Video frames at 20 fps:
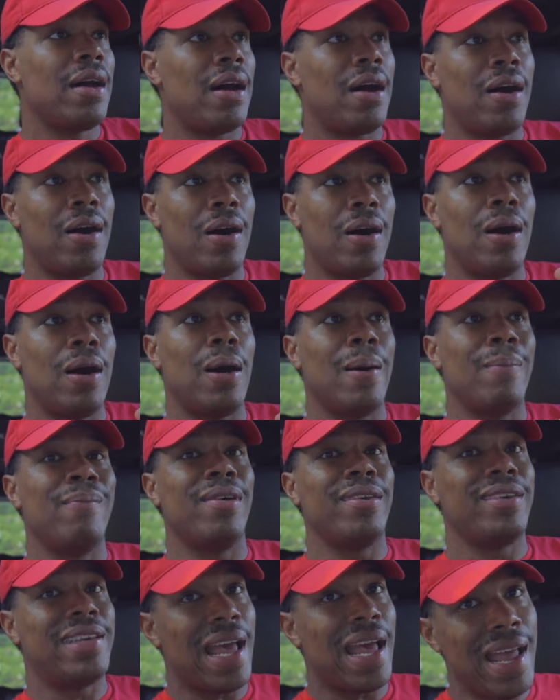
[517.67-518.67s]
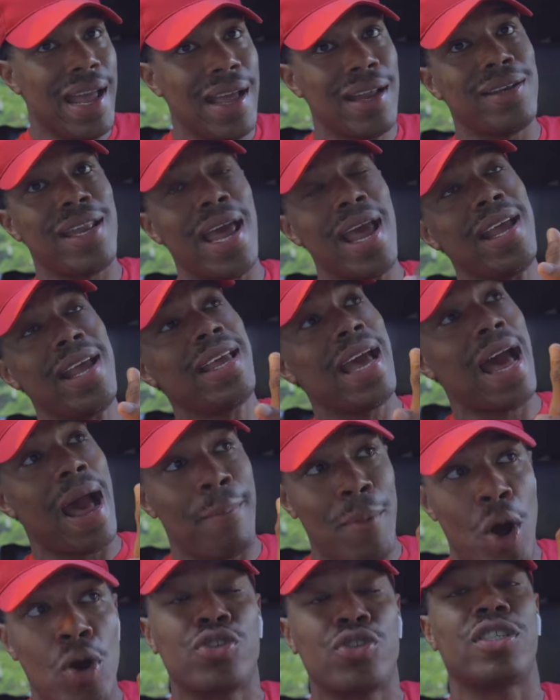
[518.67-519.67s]
um, they they
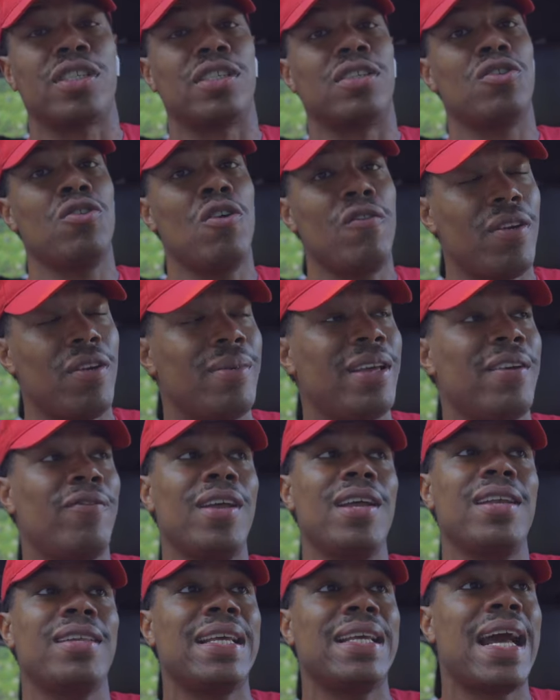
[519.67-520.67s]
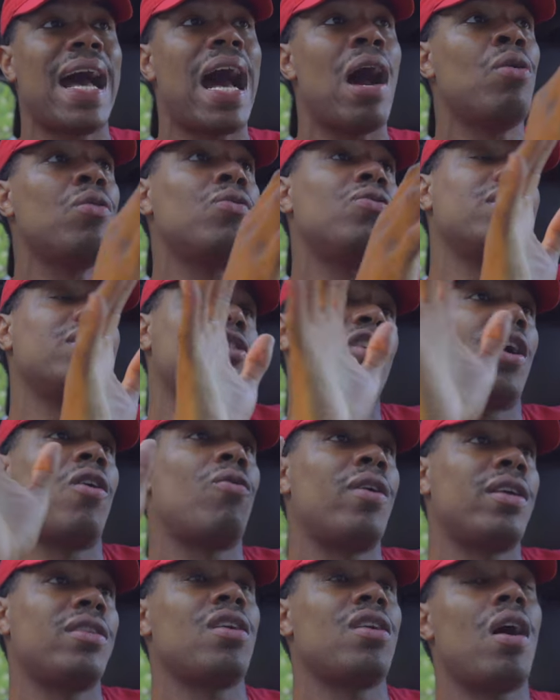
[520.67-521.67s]
got motion. You feel me? If anything, I would y'all
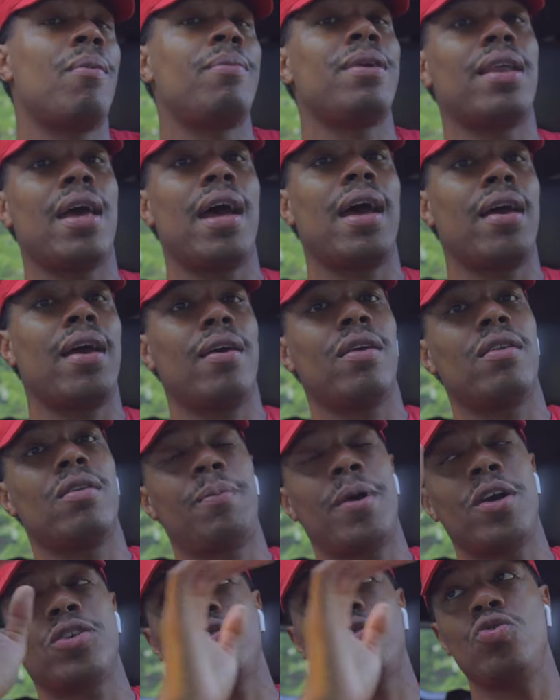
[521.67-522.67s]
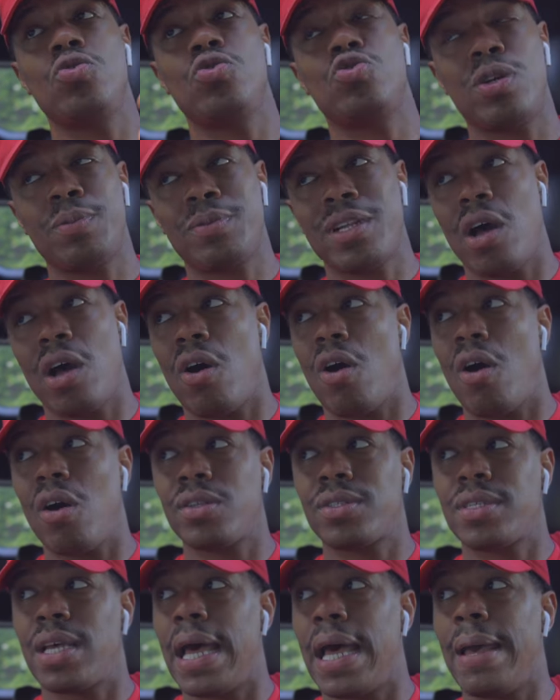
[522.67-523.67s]
rather y'all be that person who dripped out all
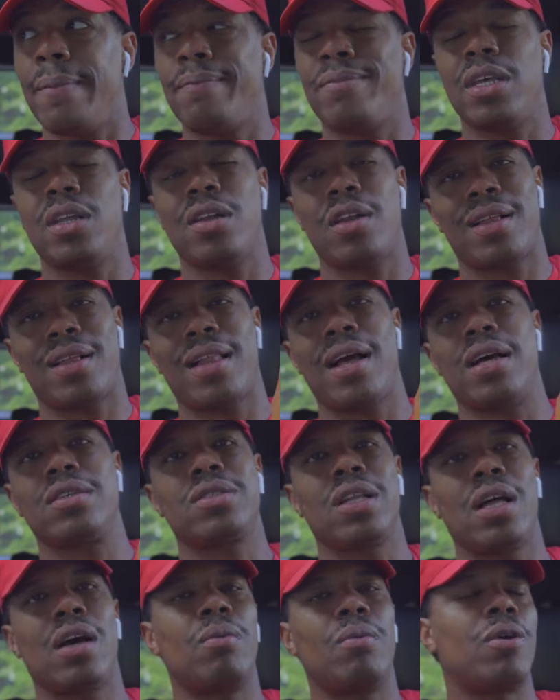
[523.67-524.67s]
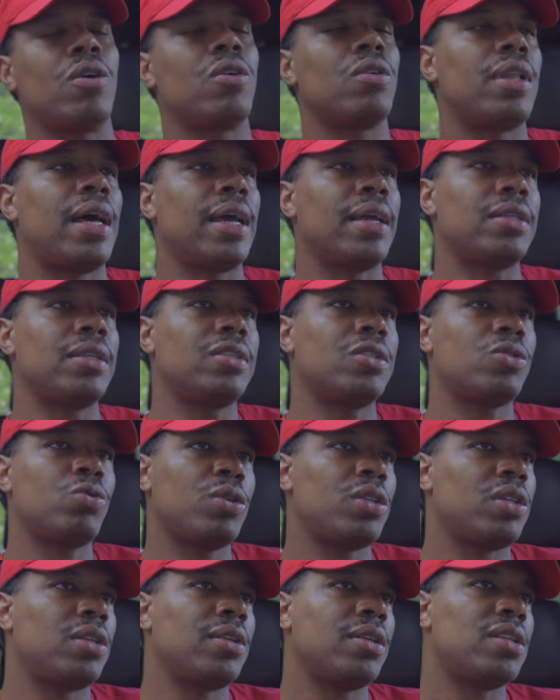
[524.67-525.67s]
the time, then the class clown, bro. Like, just
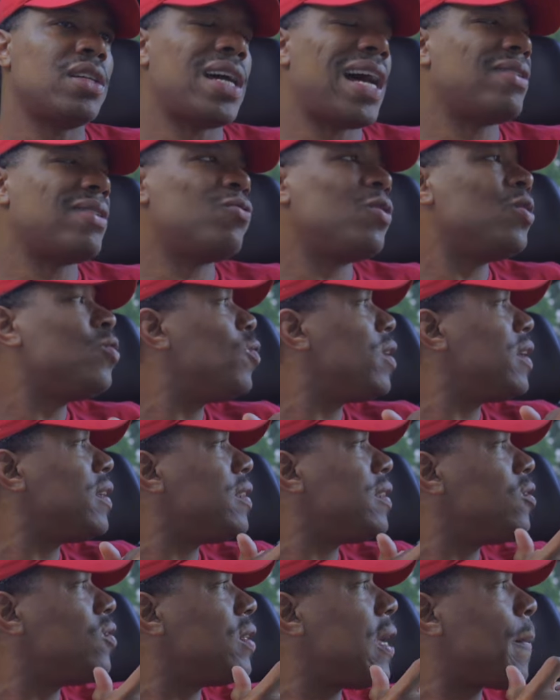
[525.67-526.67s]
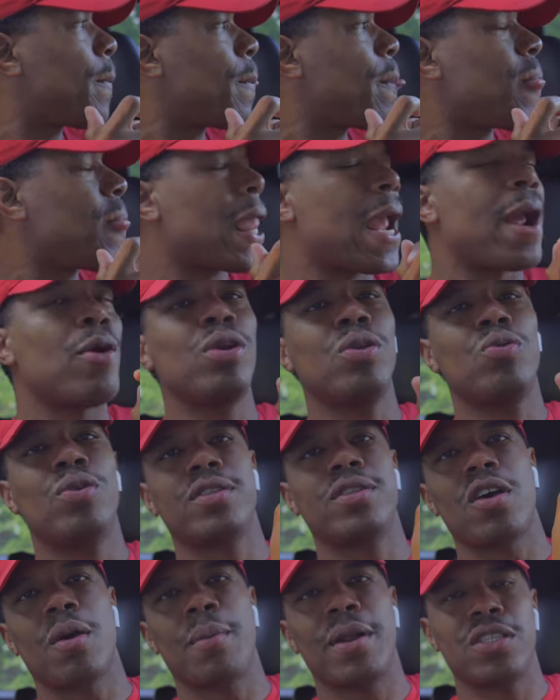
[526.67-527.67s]
really, I really want to do that. I really
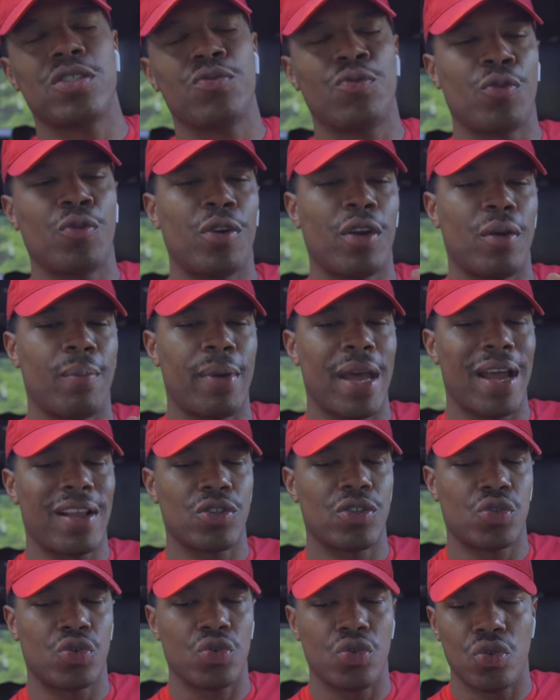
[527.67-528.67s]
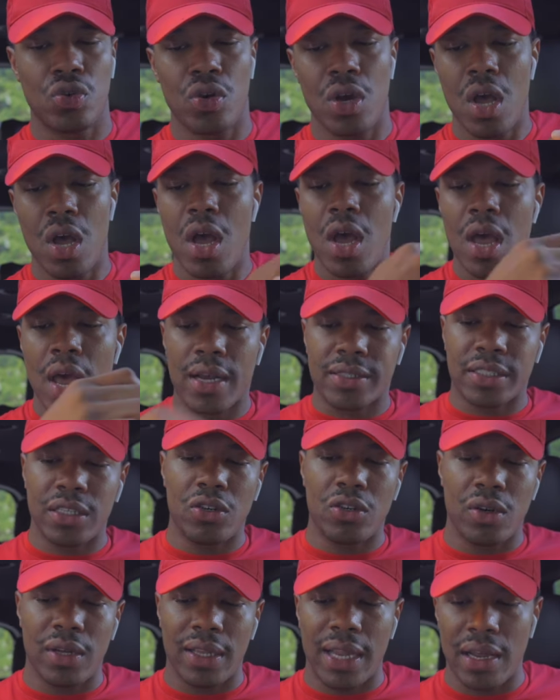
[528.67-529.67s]
want to talk about this for back to school because I
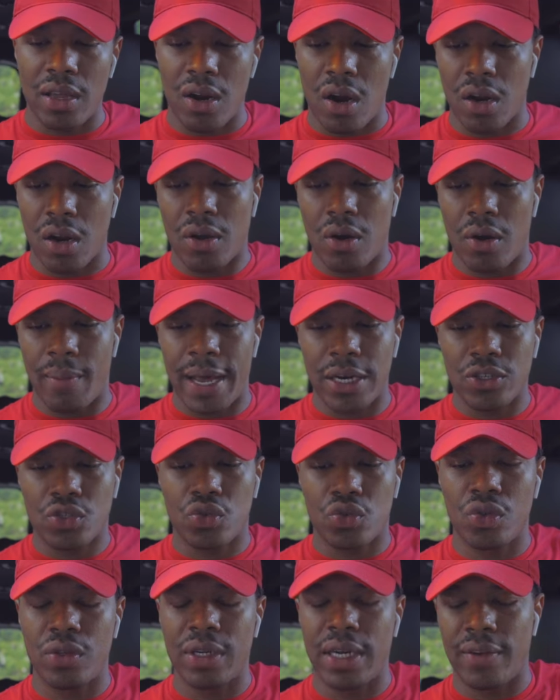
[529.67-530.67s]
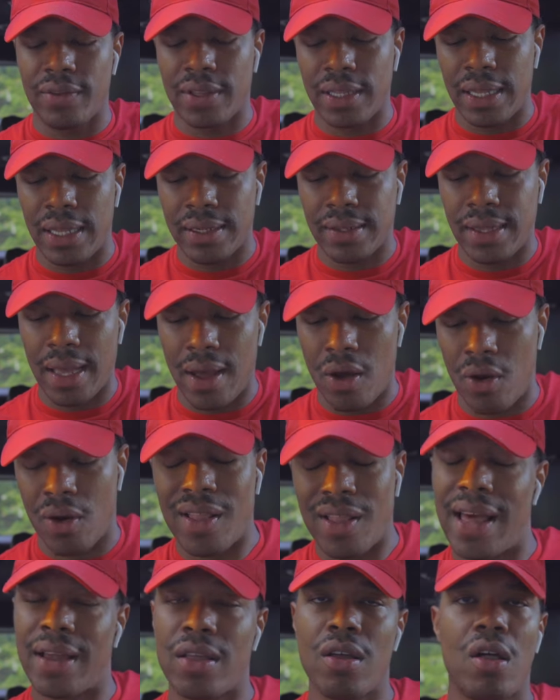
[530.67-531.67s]
know a lot of y'all are going back to school and everything like that,
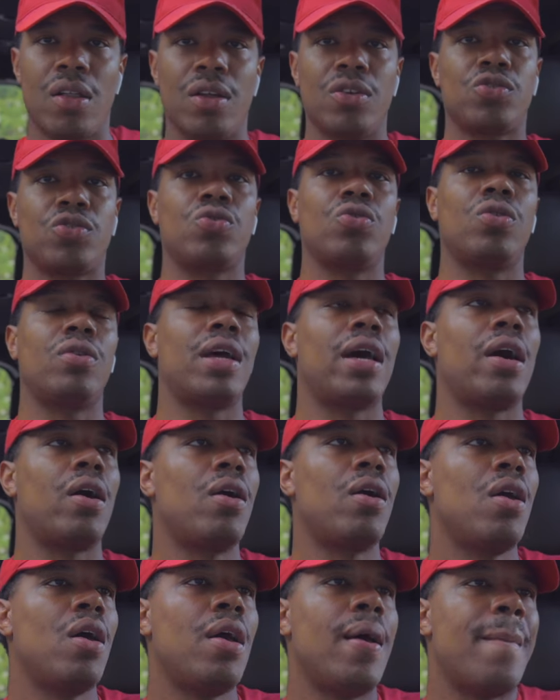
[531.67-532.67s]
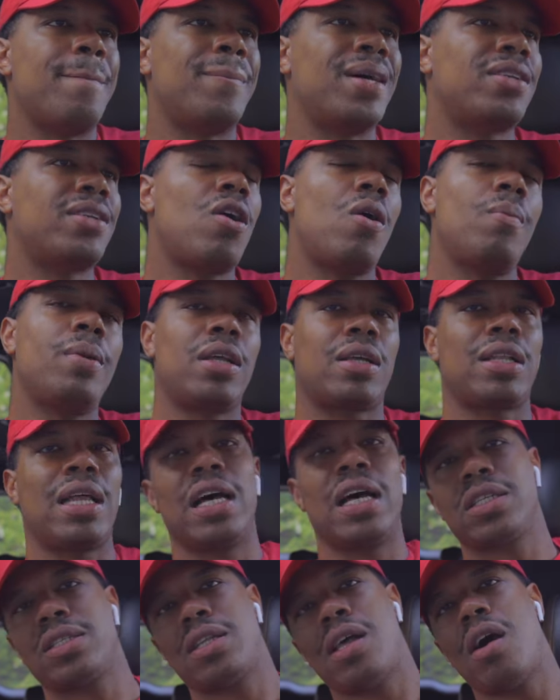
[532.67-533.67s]
or like y'all in school now. But don't be the
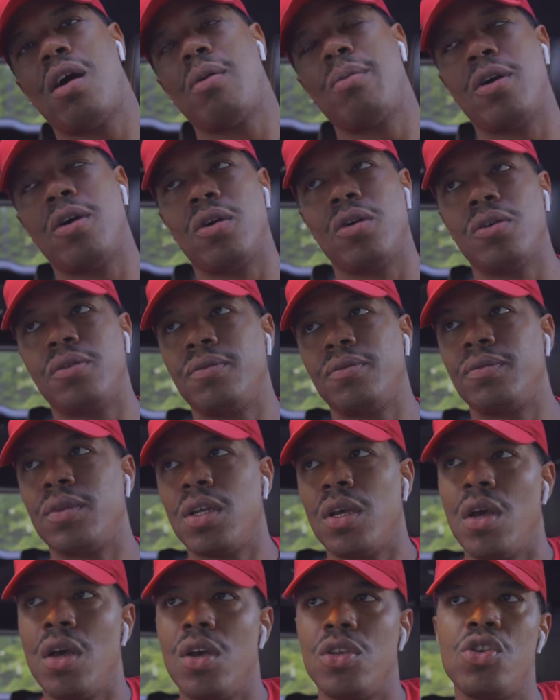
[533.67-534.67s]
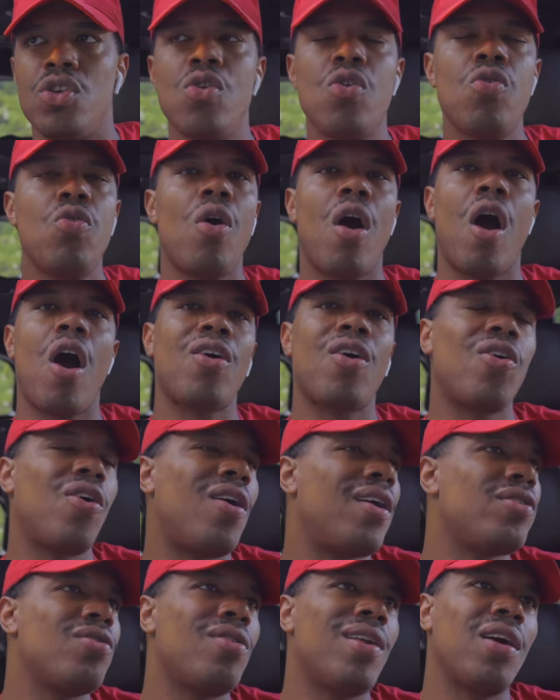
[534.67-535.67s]
class clown, bro. You are
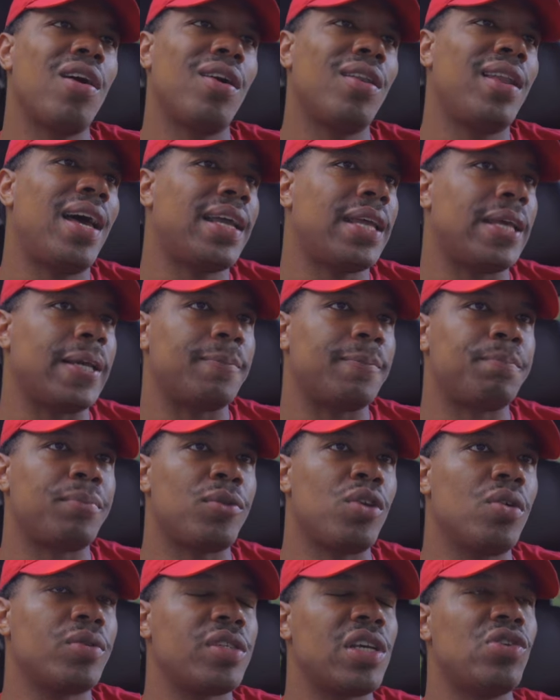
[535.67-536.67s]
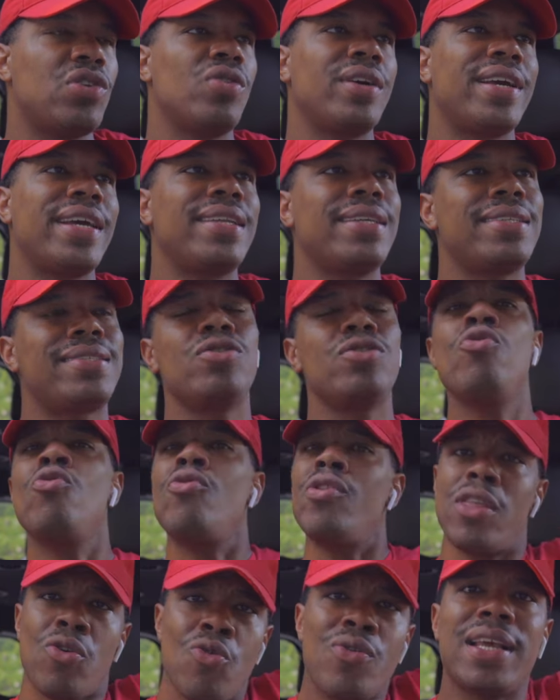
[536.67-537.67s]
going. You're not going to like it. You know what I'm saying? You get the you
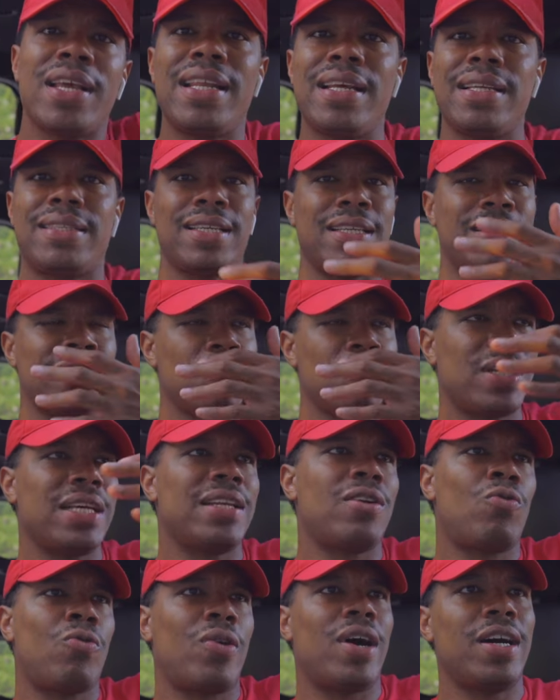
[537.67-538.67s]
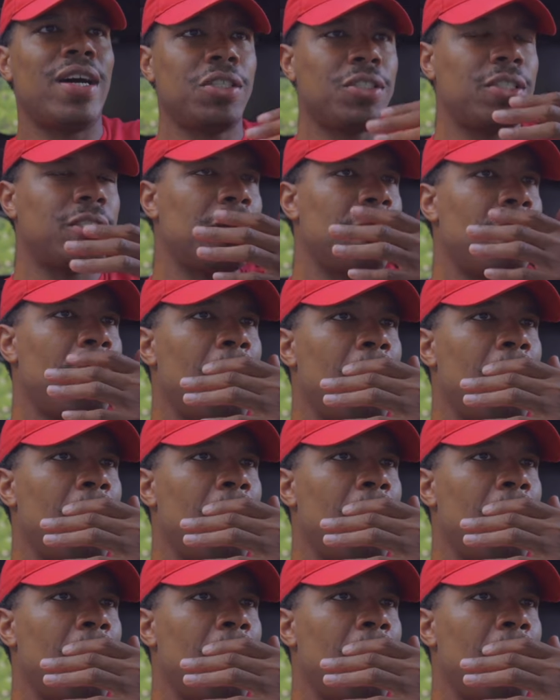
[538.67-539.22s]
you get the attention, you get the rush.